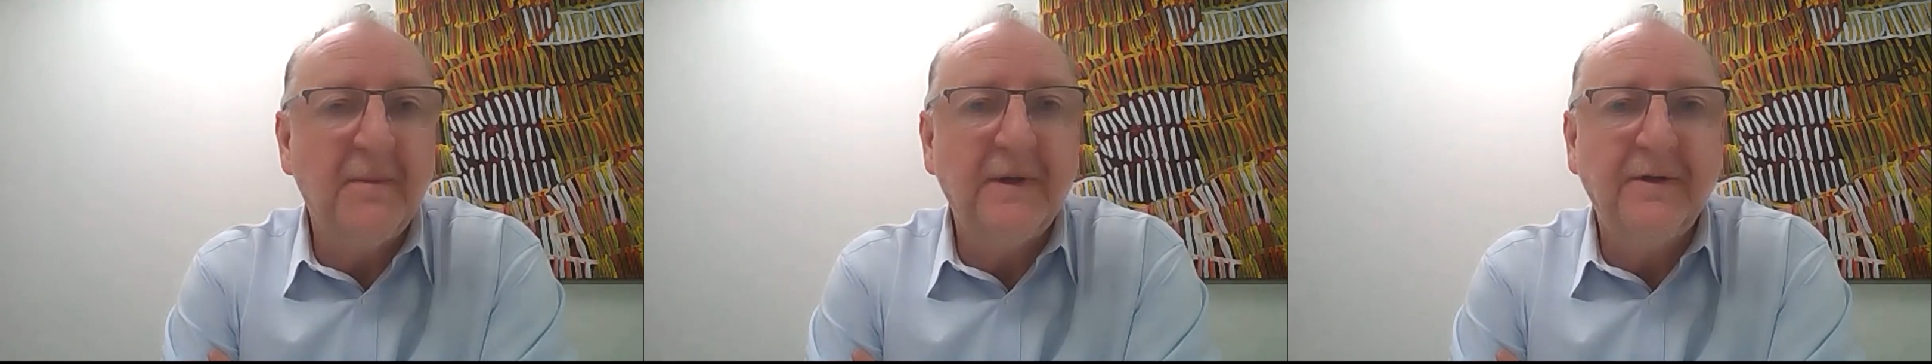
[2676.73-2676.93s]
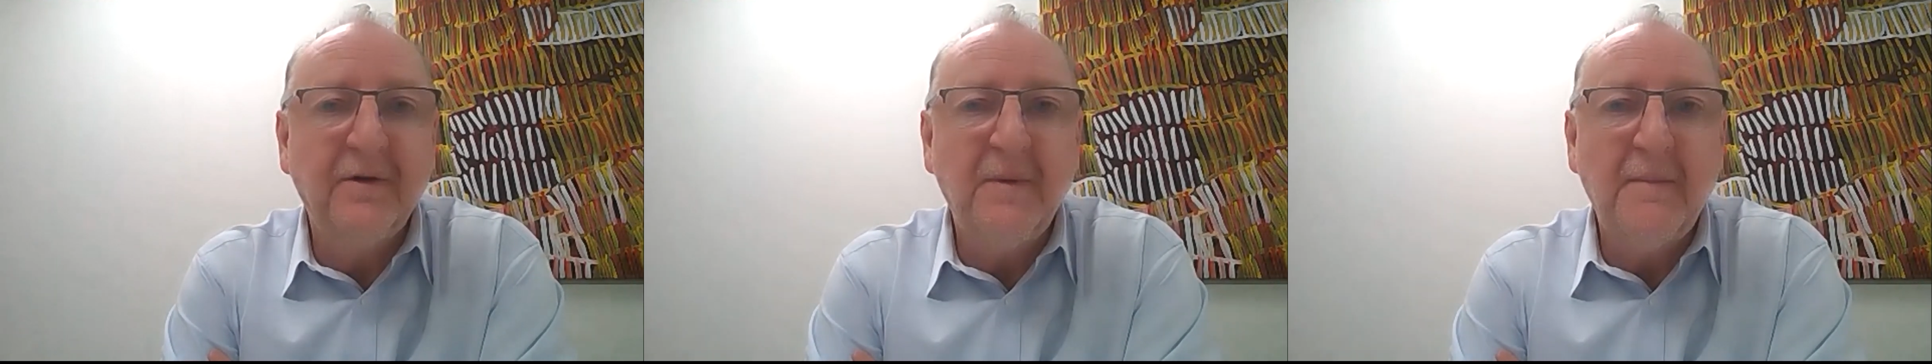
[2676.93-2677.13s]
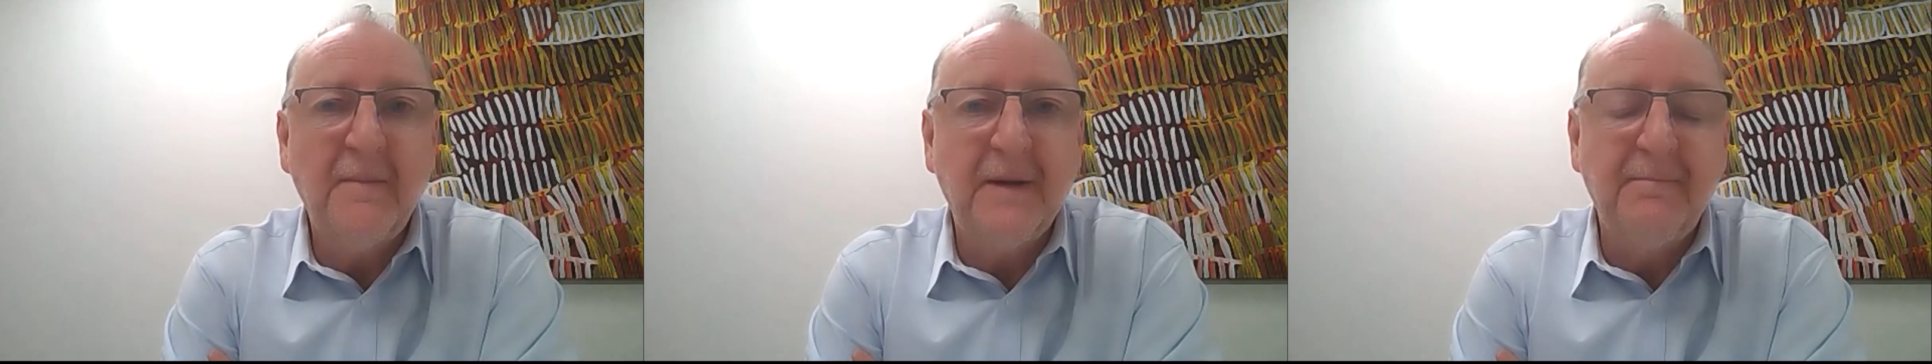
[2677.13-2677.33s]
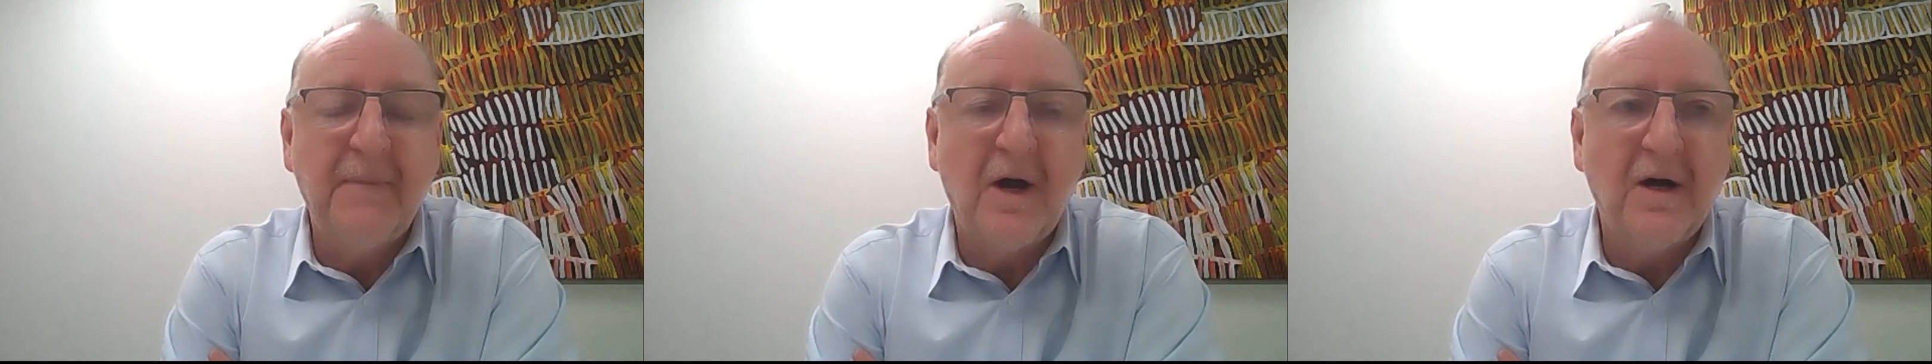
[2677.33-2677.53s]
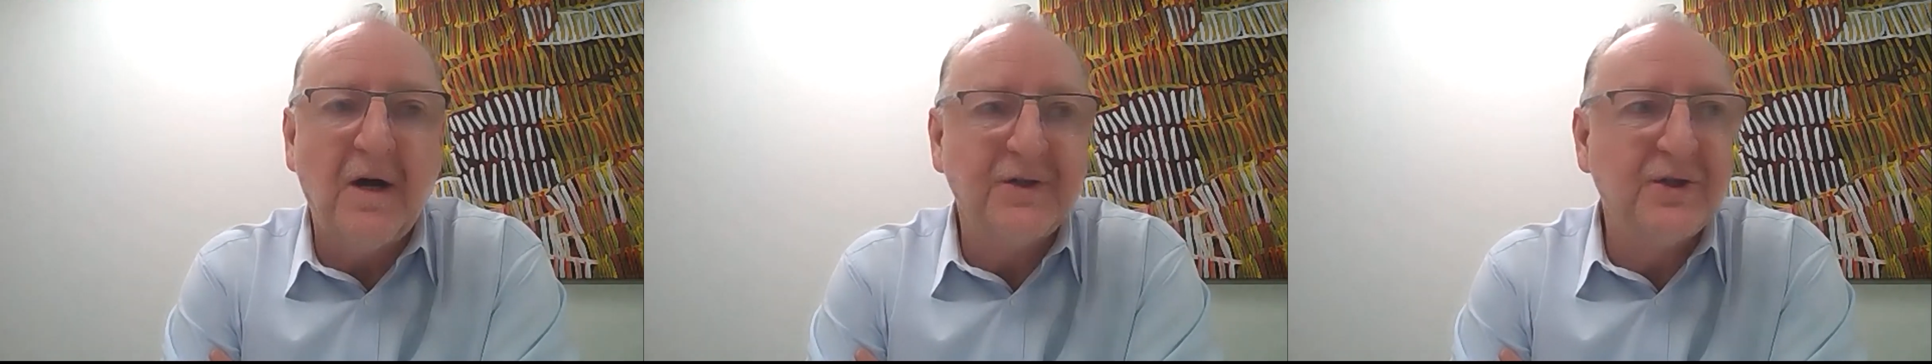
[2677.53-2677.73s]
and you remember in
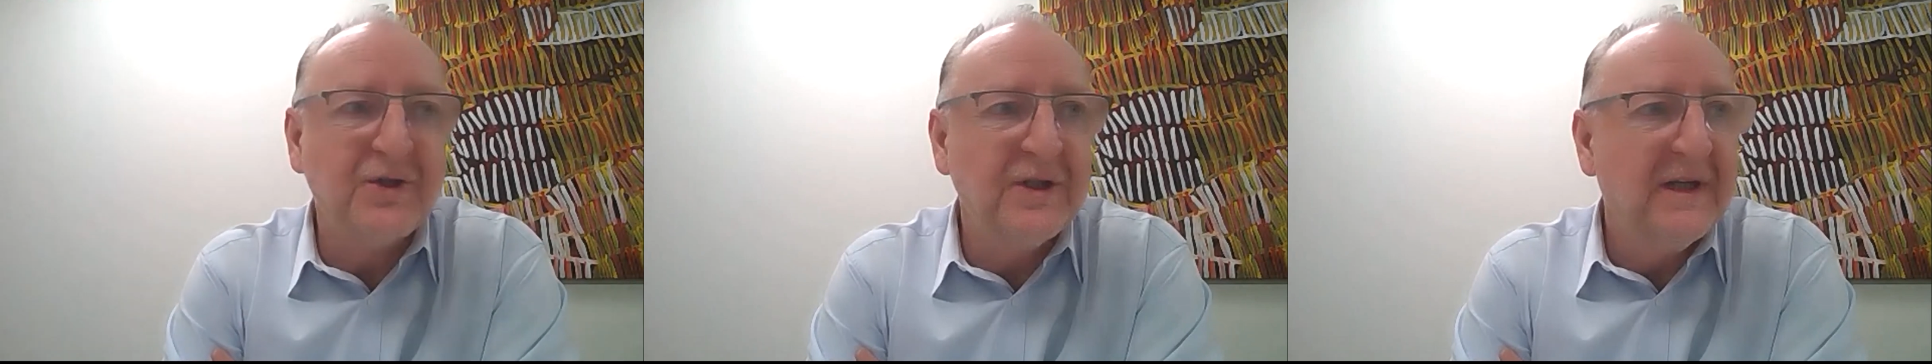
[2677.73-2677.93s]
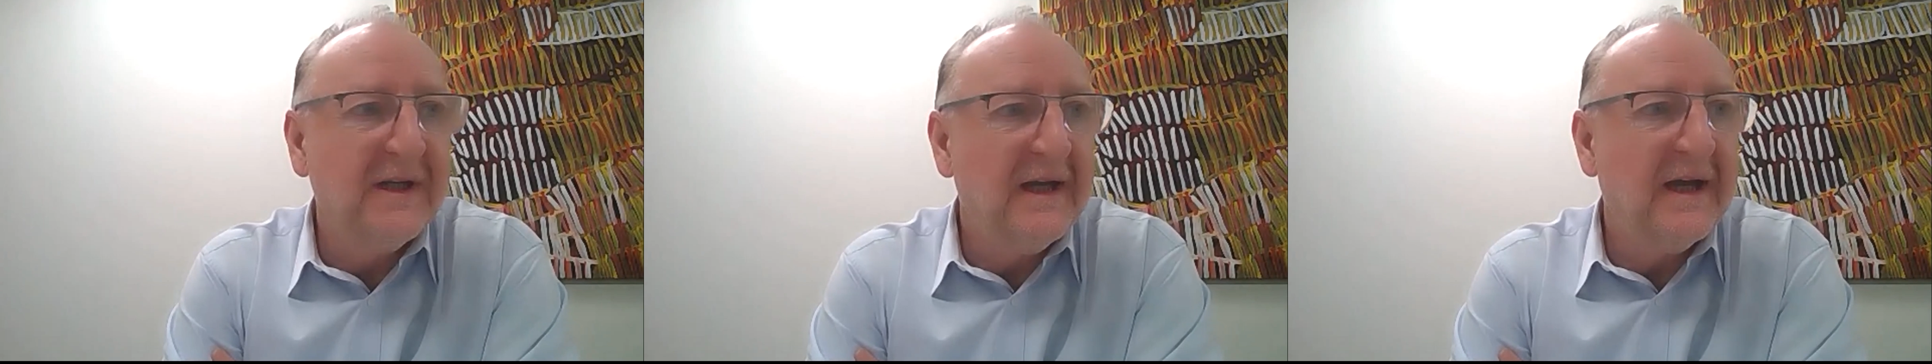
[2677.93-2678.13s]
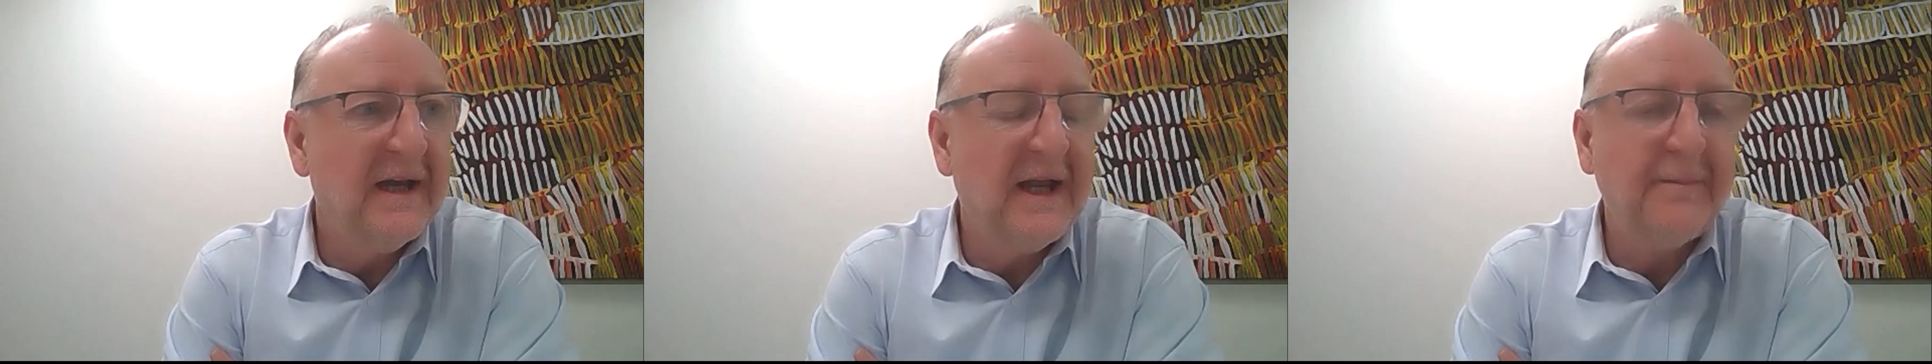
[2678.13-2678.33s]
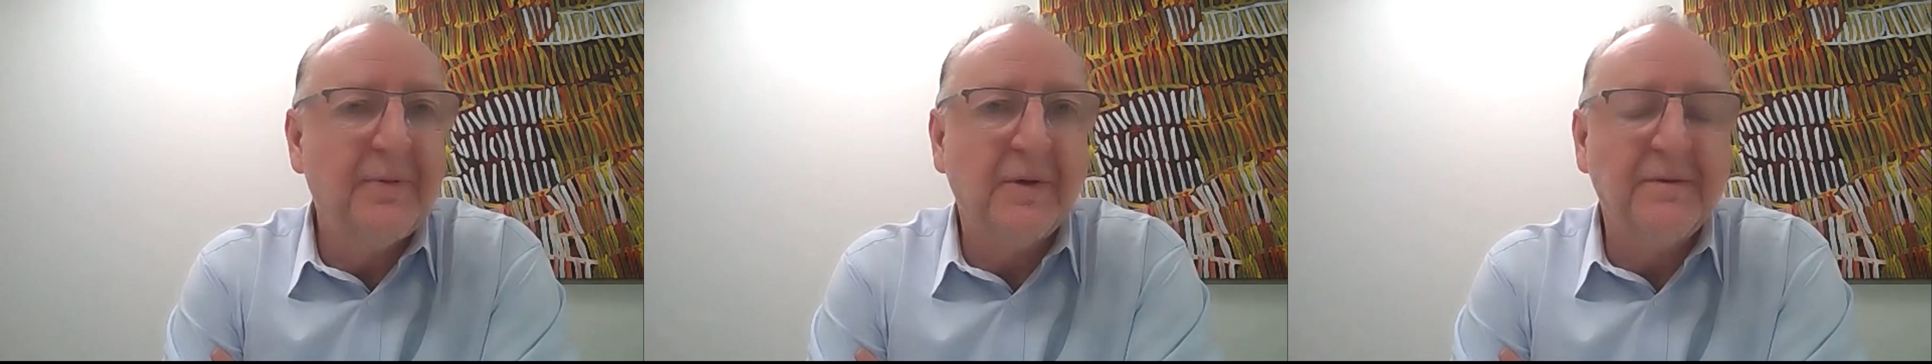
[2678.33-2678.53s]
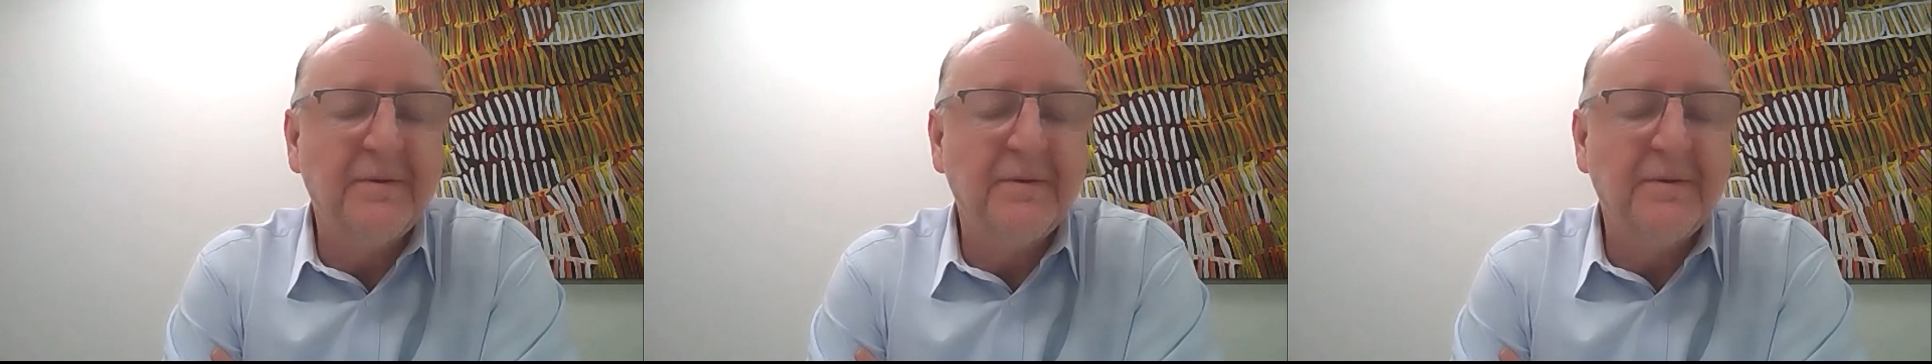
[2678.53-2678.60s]
March and April,